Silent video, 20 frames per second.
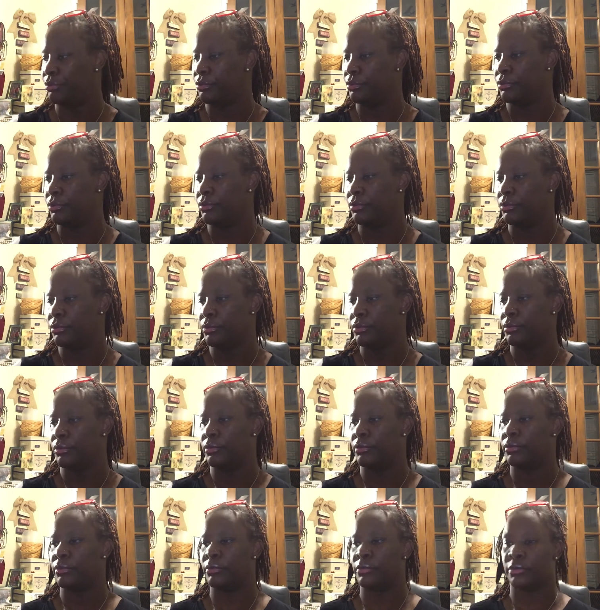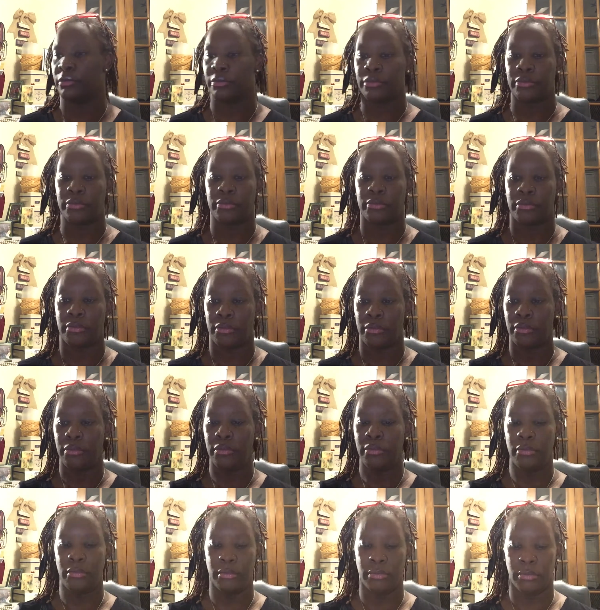
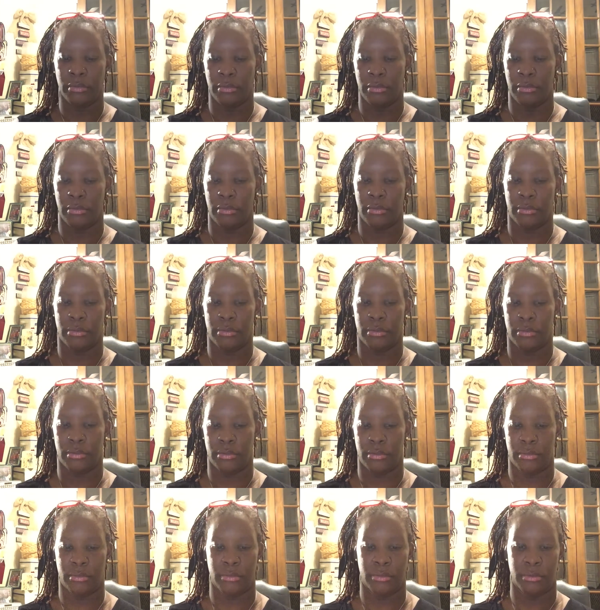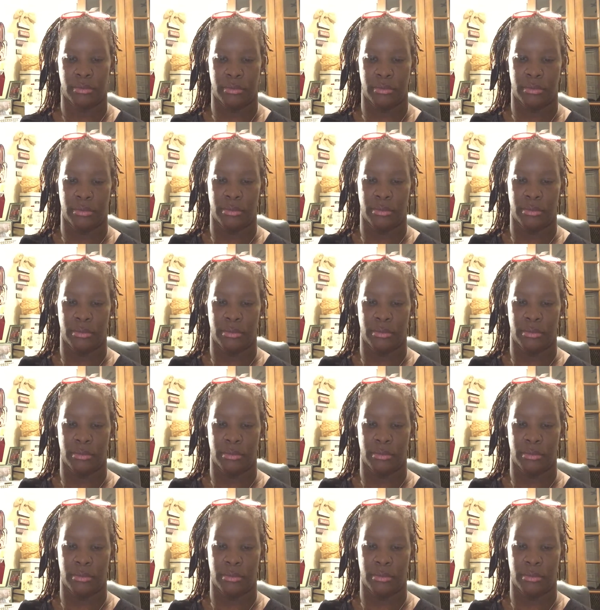Nobody speaks.